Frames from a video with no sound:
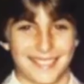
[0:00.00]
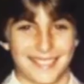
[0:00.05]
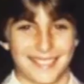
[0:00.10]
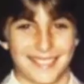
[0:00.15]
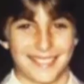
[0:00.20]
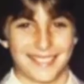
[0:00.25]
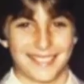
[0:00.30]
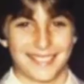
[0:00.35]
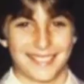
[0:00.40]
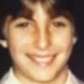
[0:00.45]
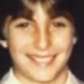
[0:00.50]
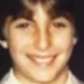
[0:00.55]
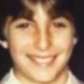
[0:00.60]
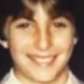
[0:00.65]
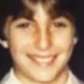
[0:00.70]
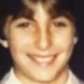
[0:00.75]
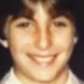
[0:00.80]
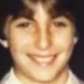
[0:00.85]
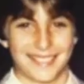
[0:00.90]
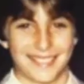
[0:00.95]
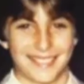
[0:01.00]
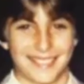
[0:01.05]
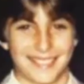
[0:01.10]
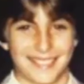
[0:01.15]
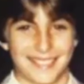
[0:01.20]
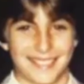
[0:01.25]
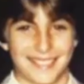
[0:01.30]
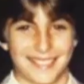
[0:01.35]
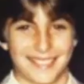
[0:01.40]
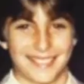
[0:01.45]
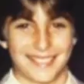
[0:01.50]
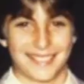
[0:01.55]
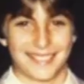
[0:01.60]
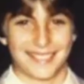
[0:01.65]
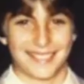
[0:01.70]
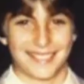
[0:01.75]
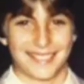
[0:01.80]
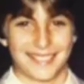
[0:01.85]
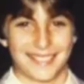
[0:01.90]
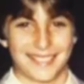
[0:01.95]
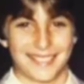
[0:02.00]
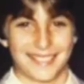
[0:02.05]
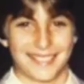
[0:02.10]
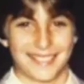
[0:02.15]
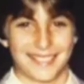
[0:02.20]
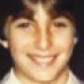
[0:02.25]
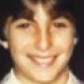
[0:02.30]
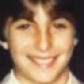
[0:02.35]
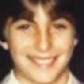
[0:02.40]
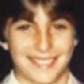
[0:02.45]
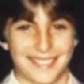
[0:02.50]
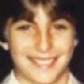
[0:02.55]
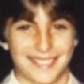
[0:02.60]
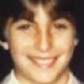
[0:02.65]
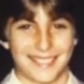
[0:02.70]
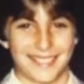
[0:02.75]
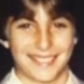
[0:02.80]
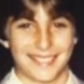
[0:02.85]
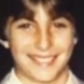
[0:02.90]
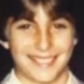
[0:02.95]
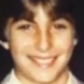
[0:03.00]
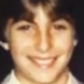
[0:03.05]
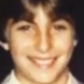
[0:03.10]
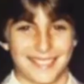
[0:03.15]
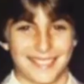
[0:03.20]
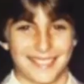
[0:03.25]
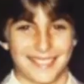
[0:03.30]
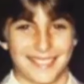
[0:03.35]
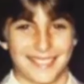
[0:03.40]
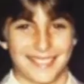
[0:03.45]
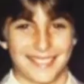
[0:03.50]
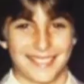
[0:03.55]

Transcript: This person isn't speaking.